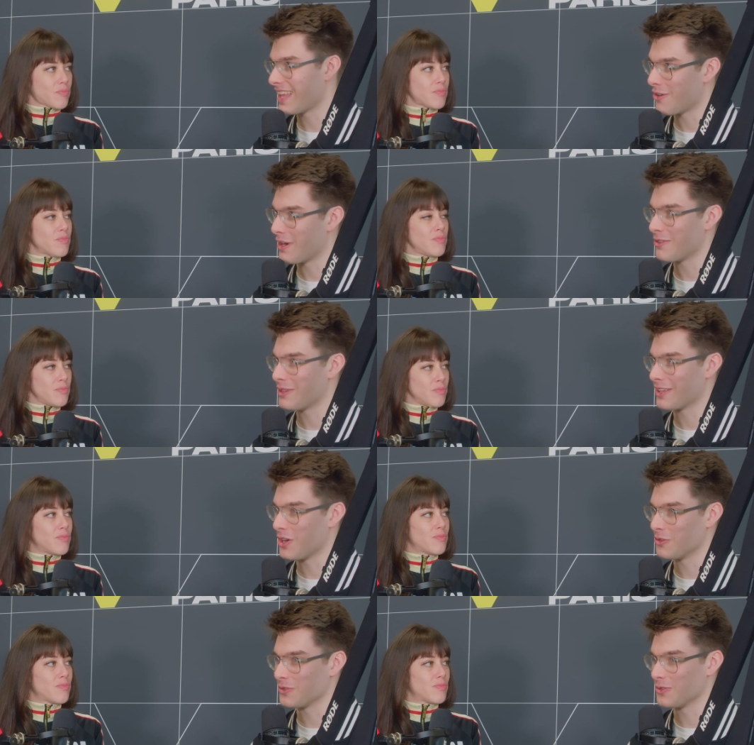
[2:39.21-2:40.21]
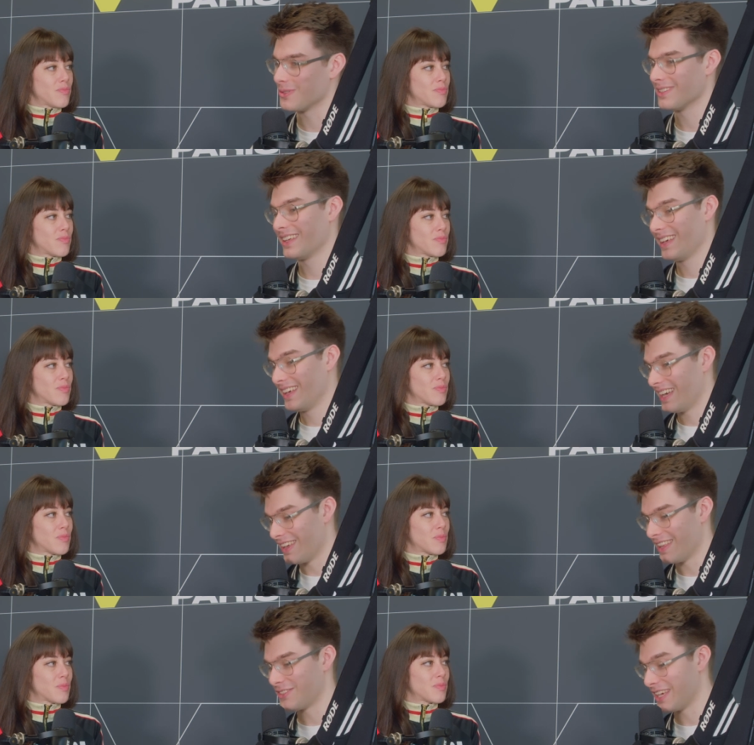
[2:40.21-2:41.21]
Speaker 1: Now I will go to
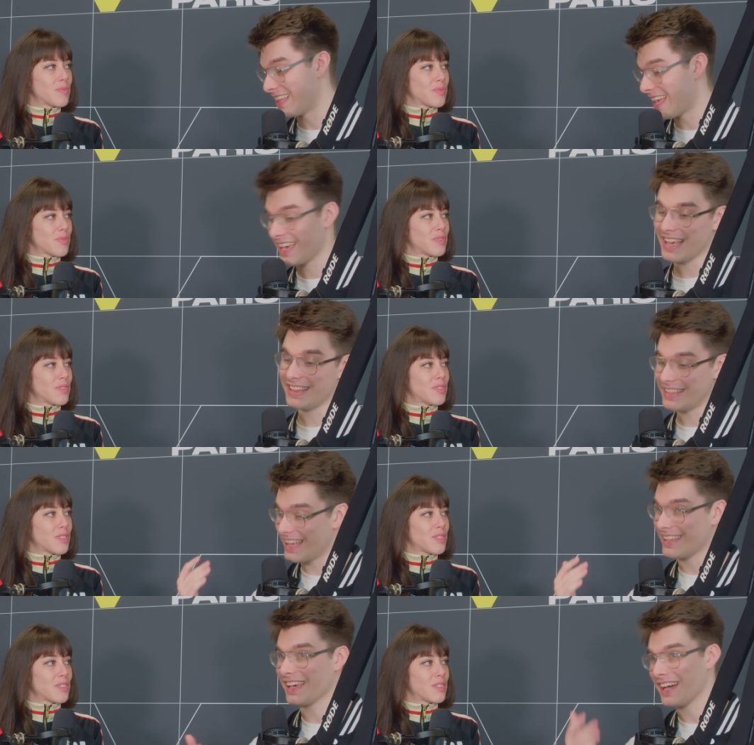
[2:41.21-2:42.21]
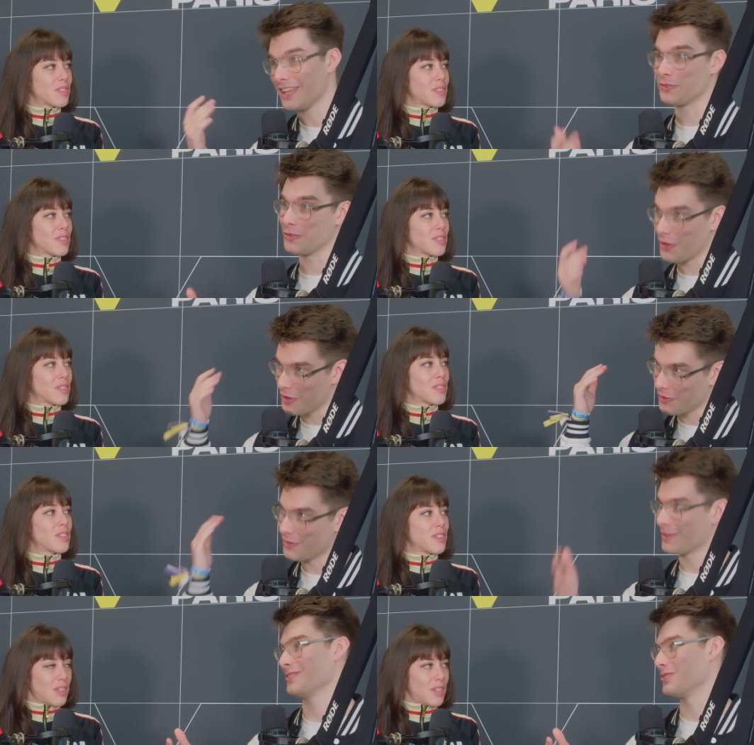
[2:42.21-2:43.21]
NFTLA, and then I had to
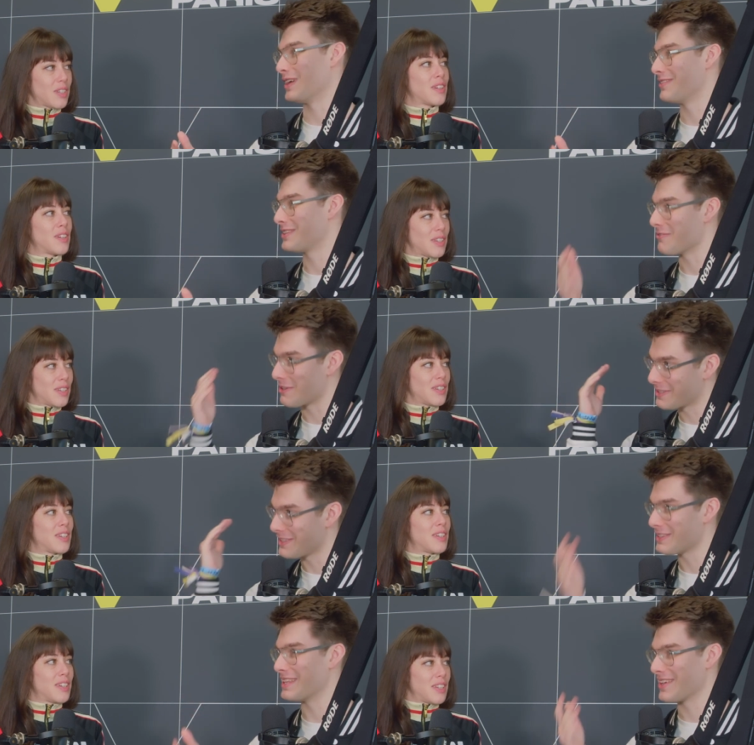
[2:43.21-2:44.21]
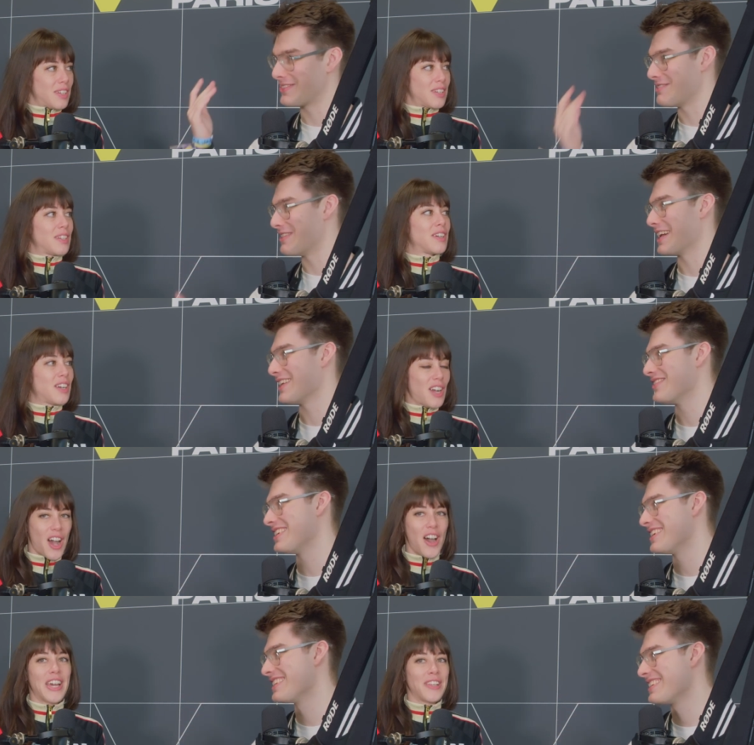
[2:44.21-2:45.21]
go to NFT NYC, NFT Miami.
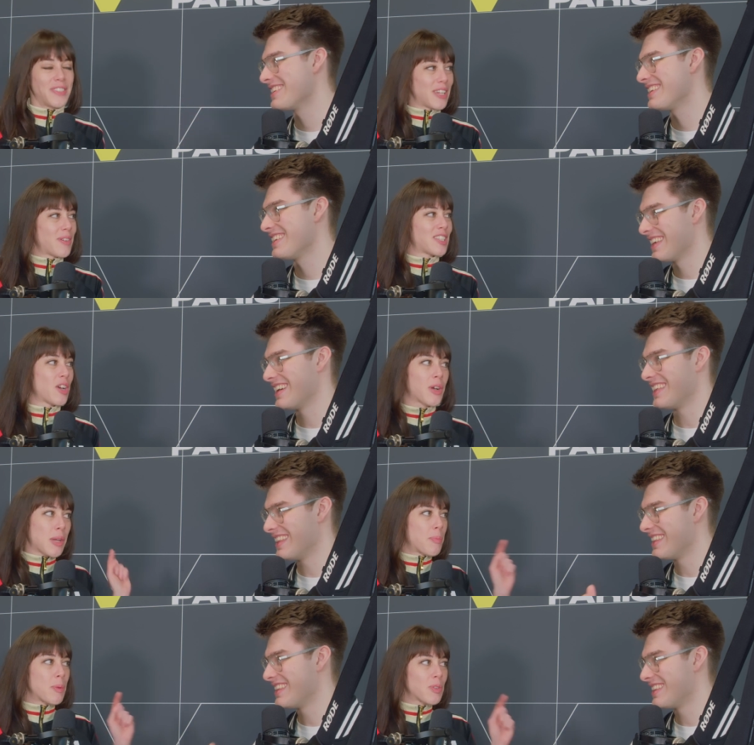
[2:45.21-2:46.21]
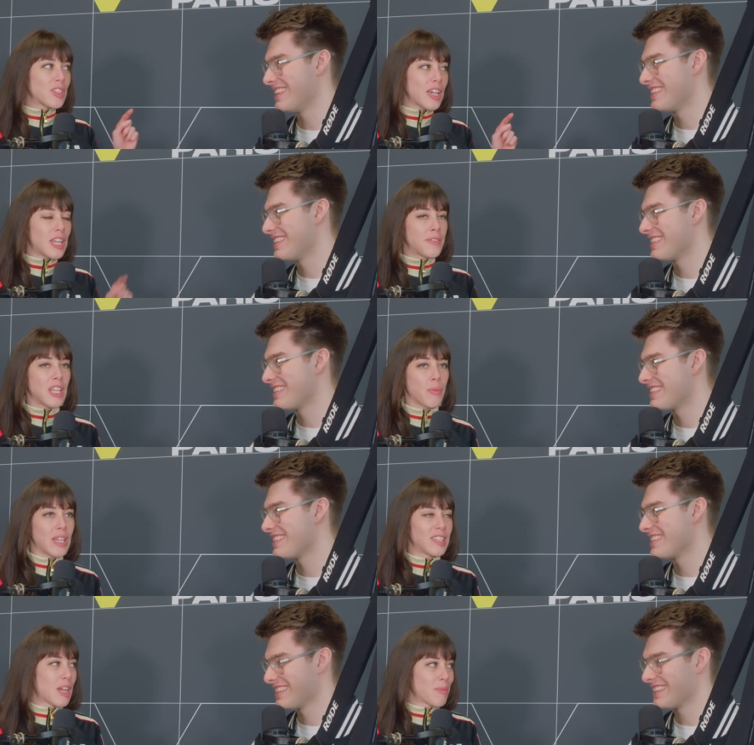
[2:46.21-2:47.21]
Speaker 2: Oh, NFT NYC. Okay, we will see NFT
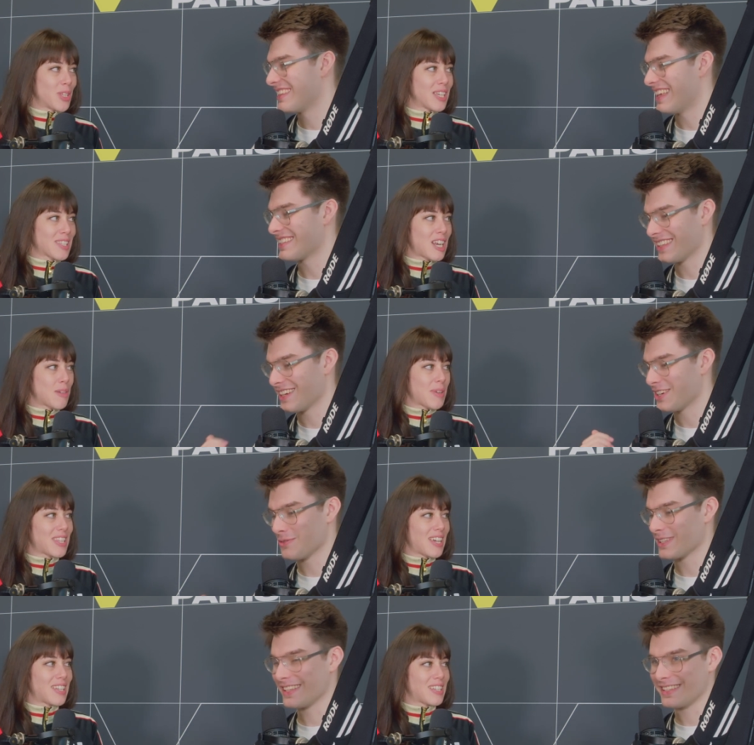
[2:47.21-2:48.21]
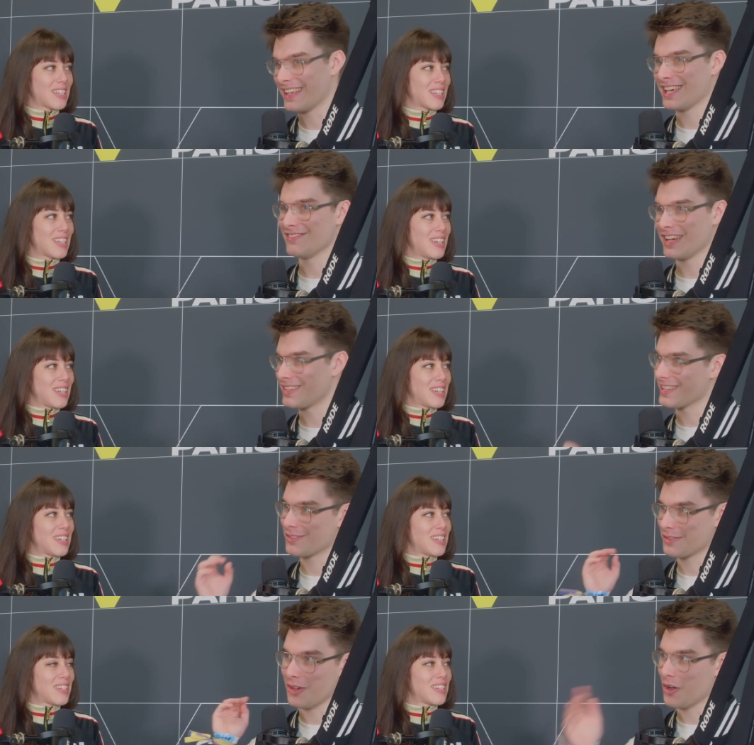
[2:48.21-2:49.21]
NYC. I'm really excited
Speaker 1: about that. Last year it was the same. I
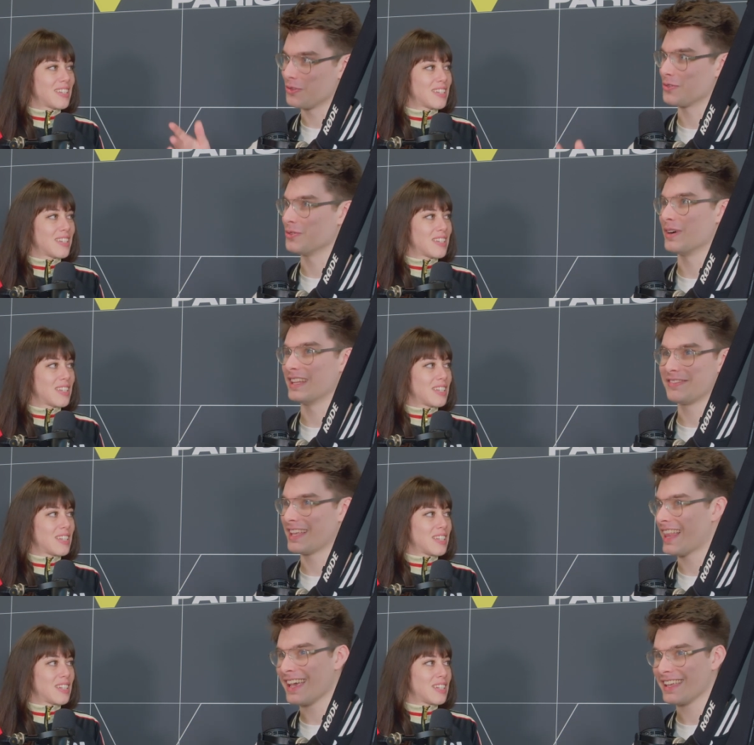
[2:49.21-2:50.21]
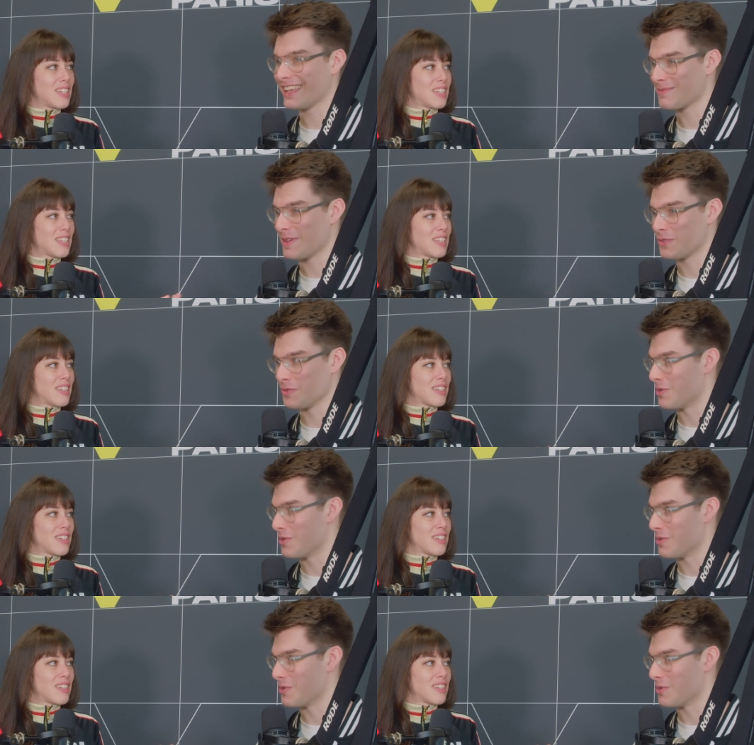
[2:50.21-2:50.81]
just go to NFTLA and I spend 2